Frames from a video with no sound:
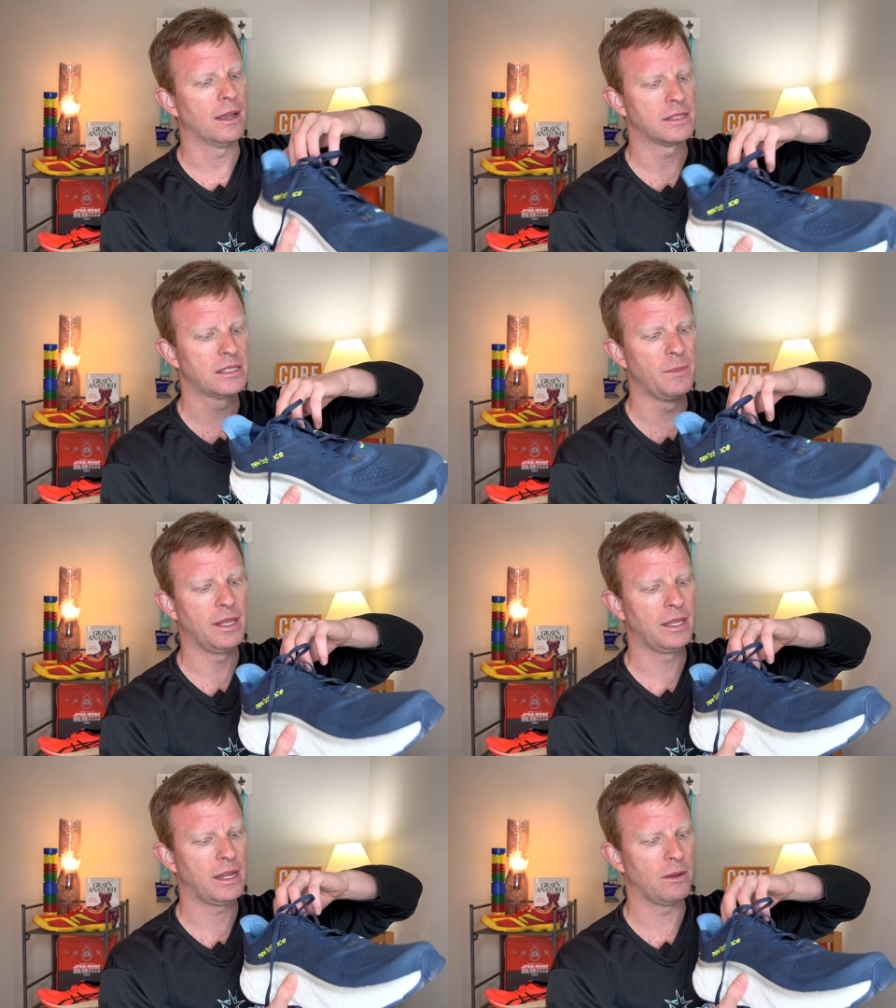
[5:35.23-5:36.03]

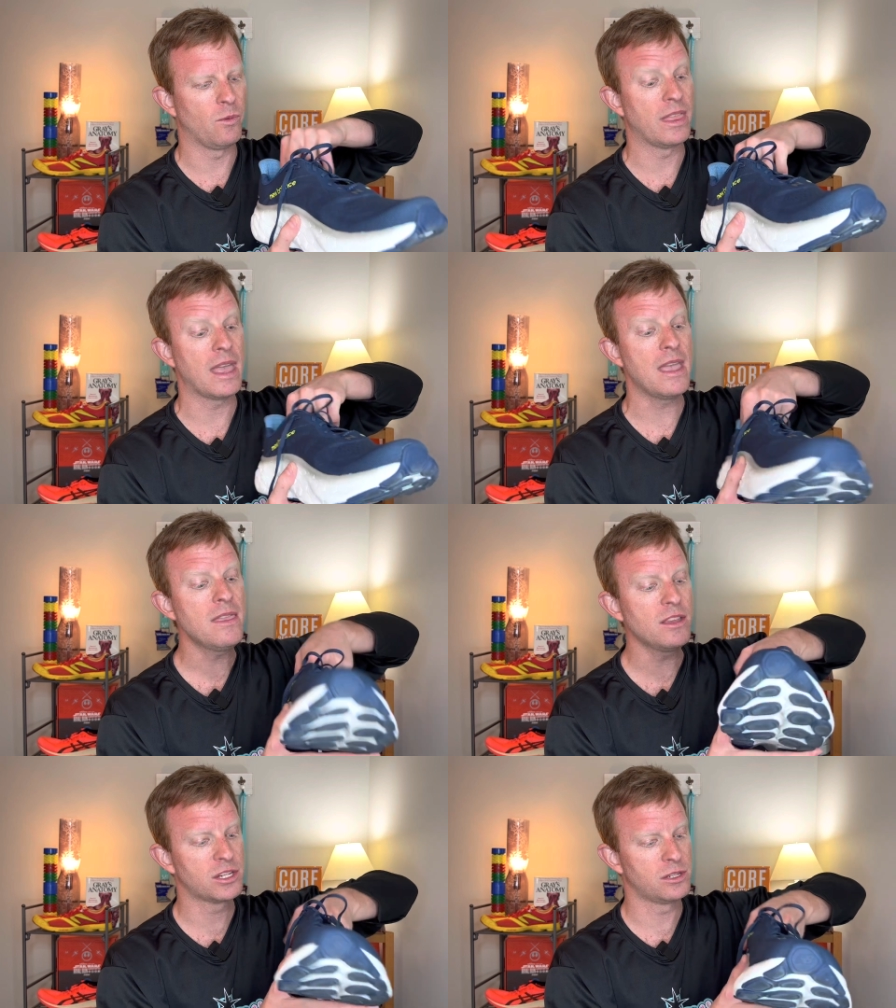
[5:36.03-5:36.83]
stability
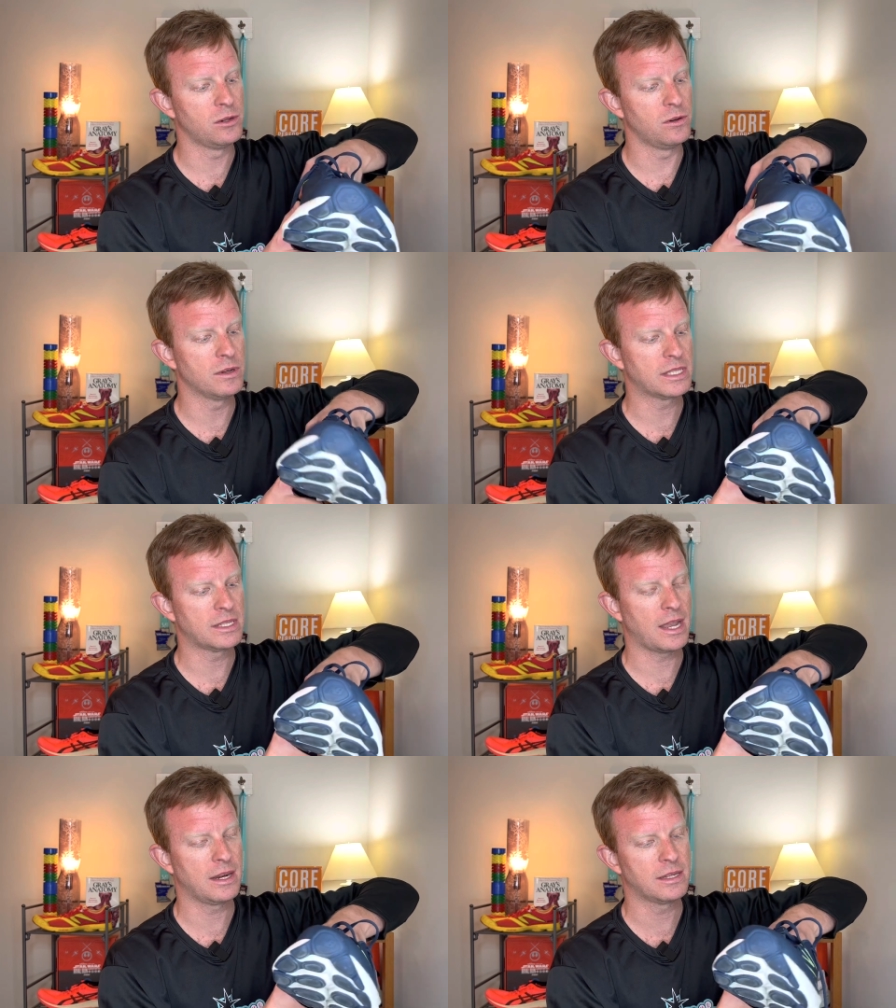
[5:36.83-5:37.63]
within the shoe,
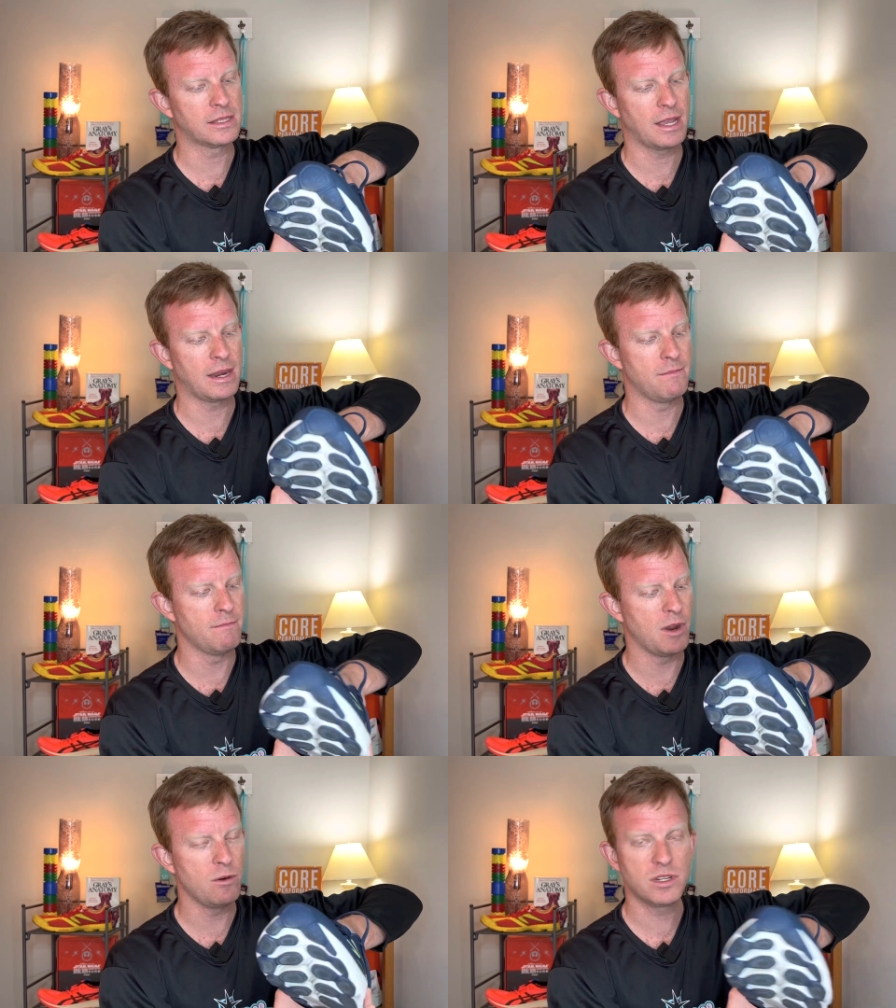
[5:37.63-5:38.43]
side to side
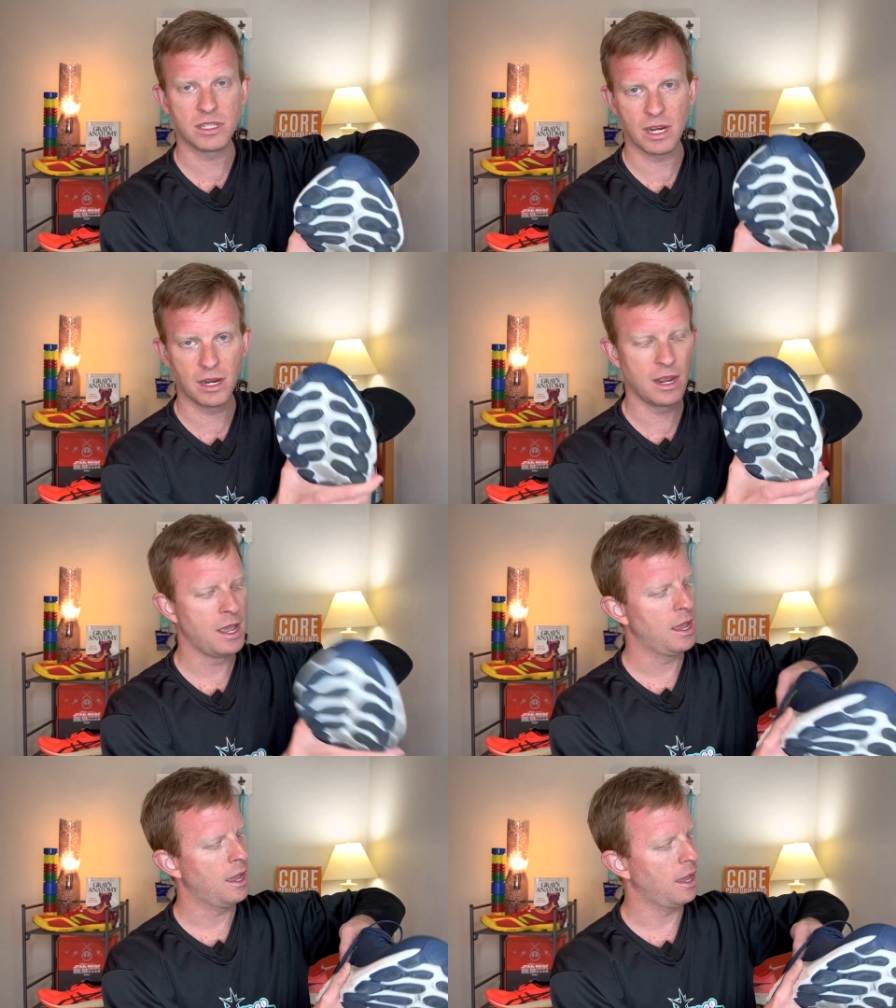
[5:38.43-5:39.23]
motion.
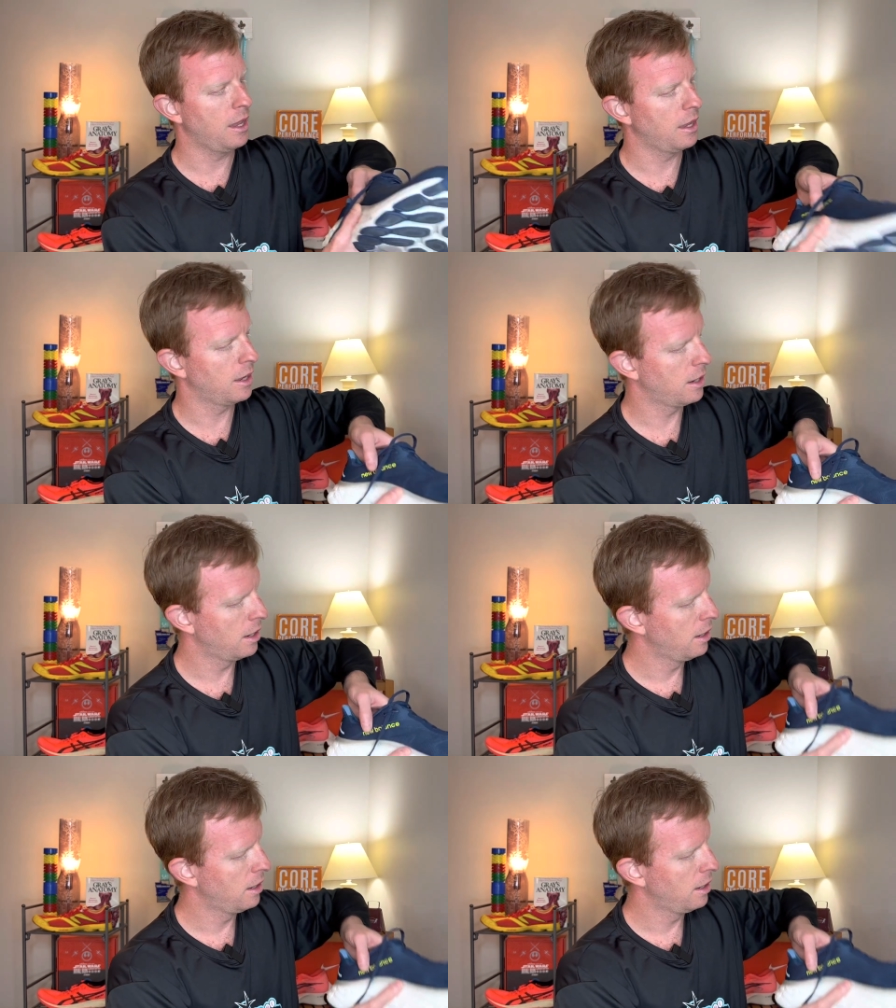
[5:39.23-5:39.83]
And